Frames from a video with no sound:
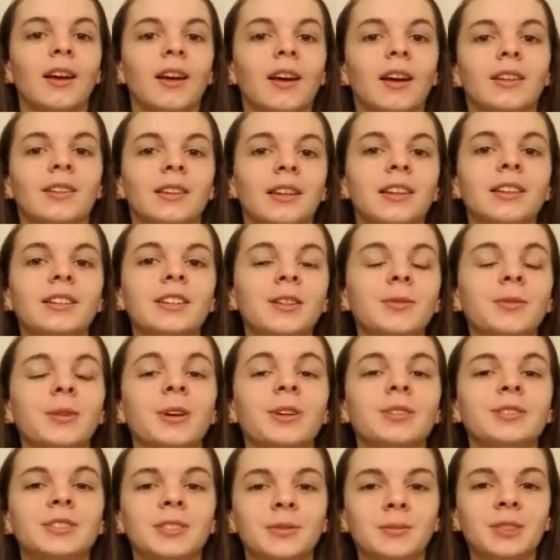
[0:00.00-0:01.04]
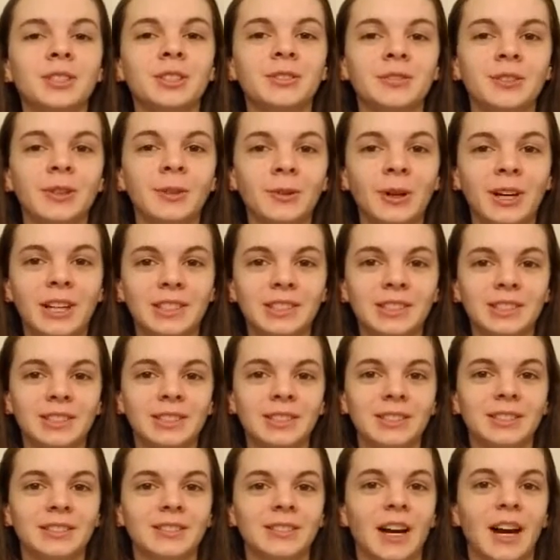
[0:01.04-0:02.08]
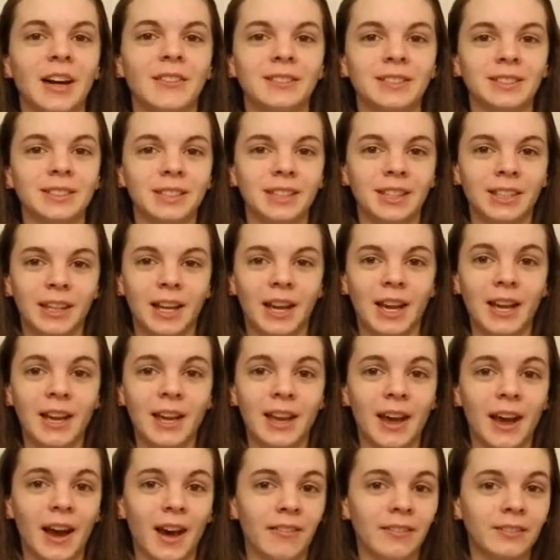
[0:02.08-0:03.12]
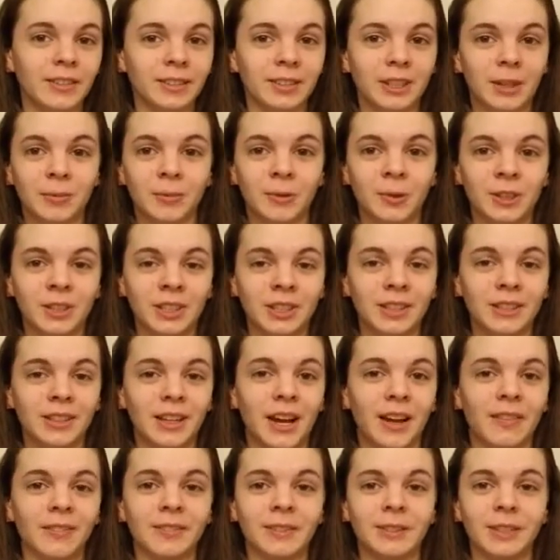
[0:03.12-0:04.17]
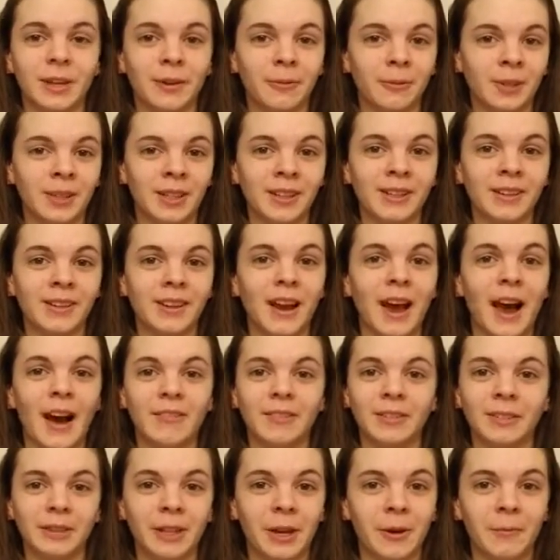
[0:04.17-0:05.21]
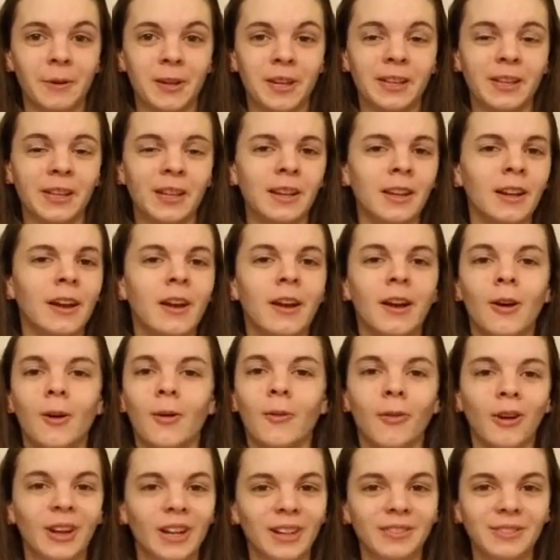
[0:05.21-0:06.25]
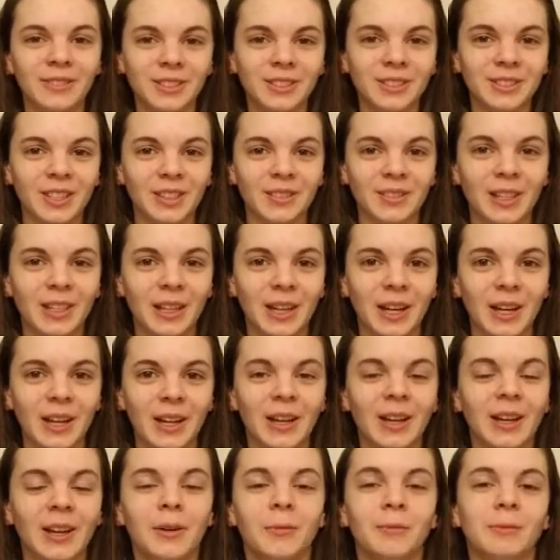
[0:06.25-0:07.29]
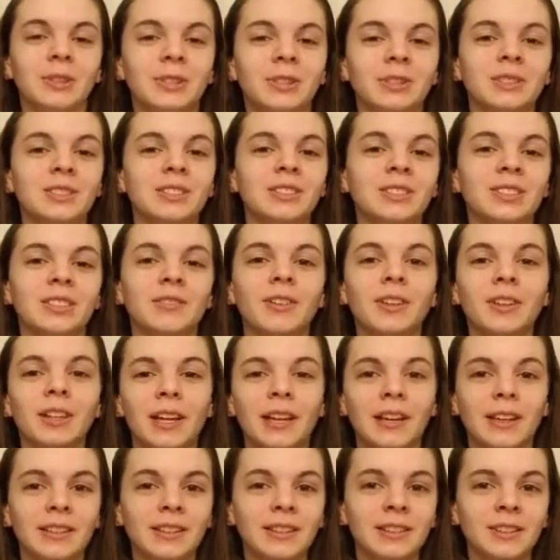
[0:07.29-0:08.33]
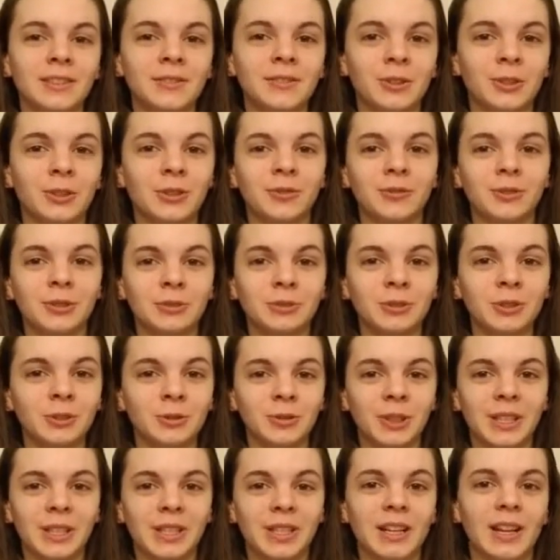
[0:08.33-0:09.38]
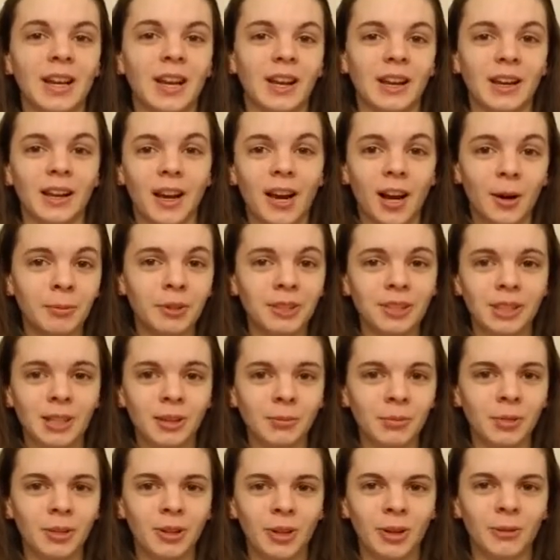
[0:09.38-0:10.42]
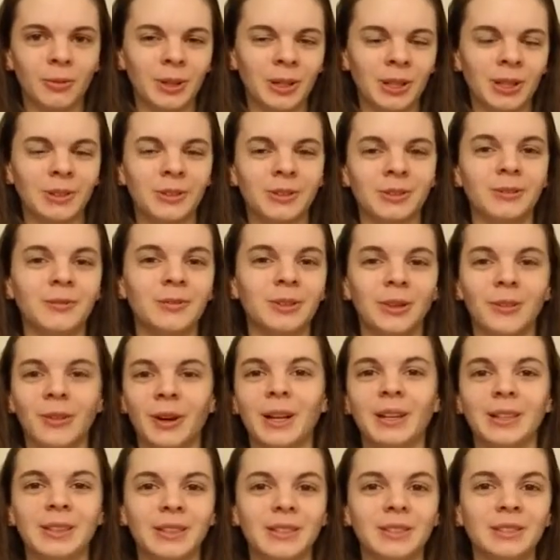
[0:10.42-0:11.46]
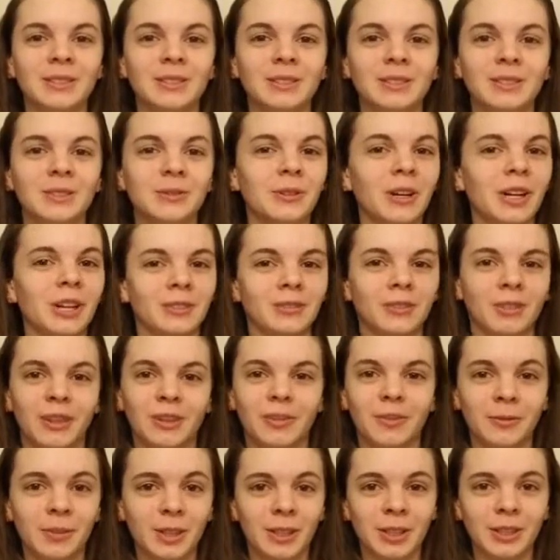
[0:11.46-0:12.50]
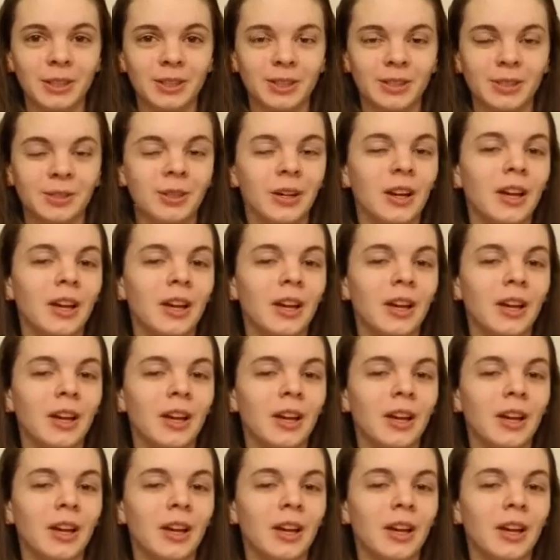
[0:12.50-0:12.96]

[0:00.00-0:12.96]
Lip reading: Thank you all so much for watching. So have a great night, have a great morning, have a great week, have a great weekend, whatever is going on. Be sure to leave a like on this video if you enjoyed it and comment down below any other video ideas you guys would like for me to do.